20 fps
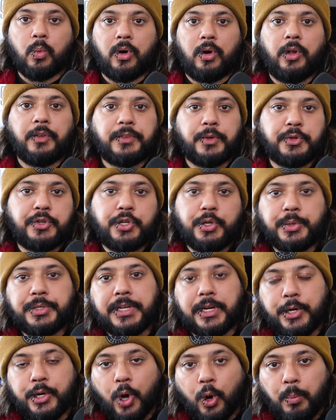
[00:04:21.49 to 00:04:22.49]
We're also
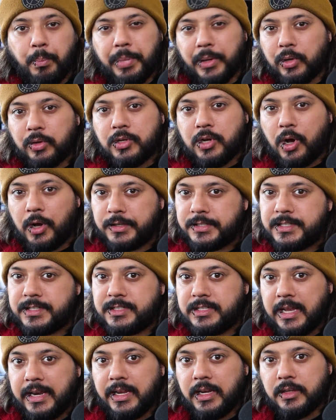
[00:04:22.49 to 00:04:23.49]
introducing a no build cost
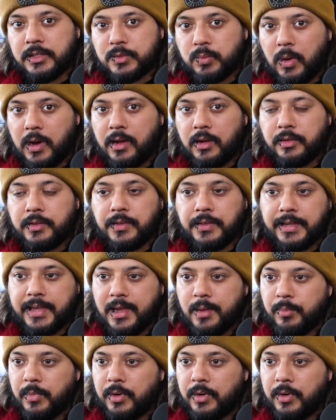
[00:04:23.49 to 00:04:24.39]
setting as well to the game